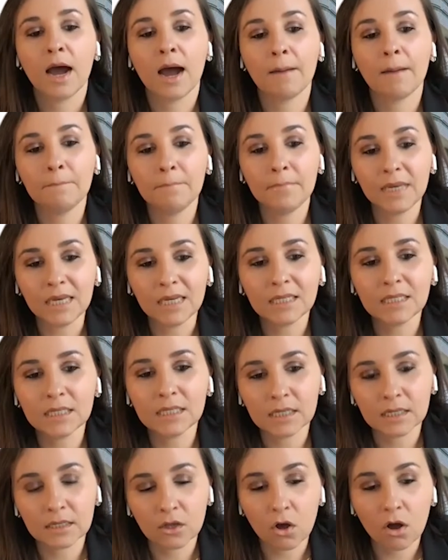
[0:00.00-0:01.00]
a
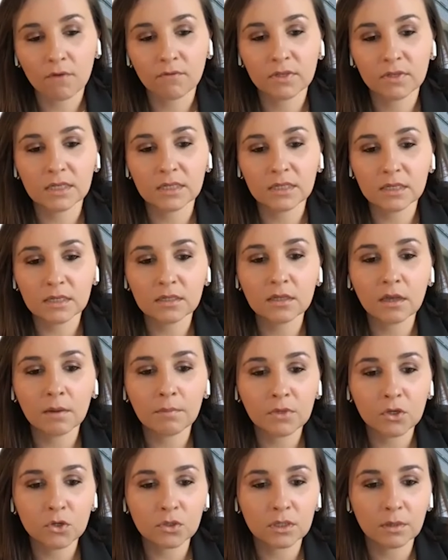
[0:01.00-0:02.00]
median of the
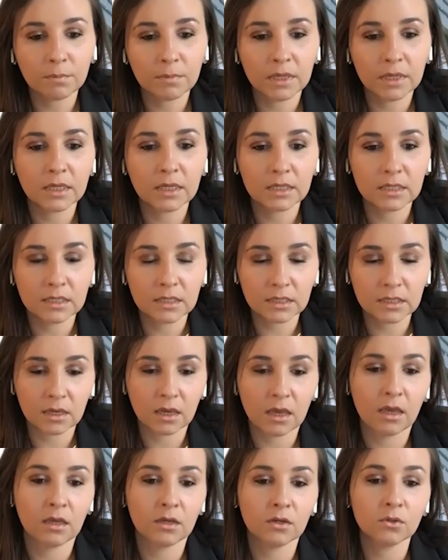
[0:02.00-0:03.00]
System Usability
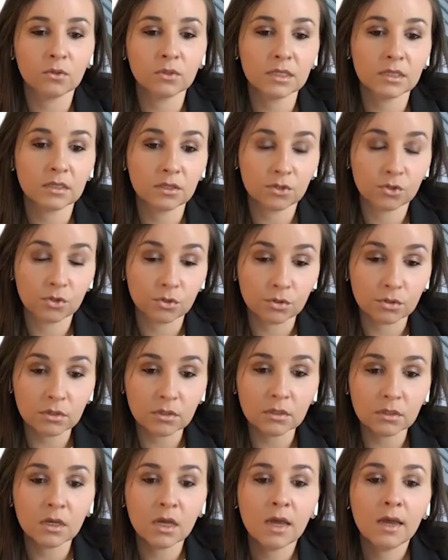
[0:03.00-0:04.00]
Scale, the
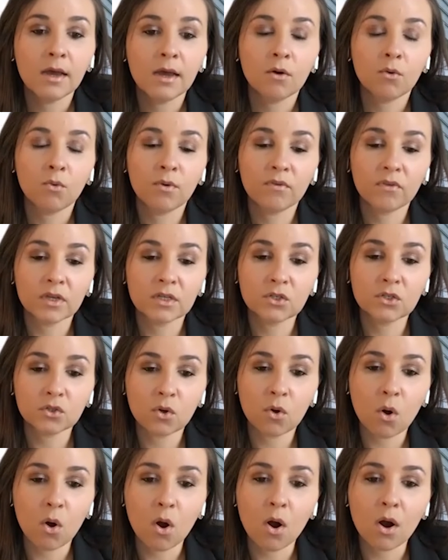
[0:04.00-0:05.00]
SUS, with a
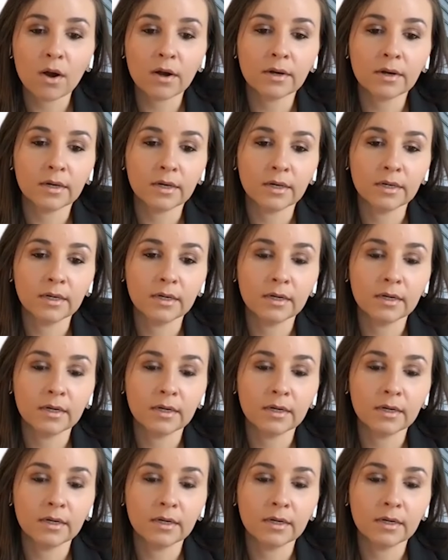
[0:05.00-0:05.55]
score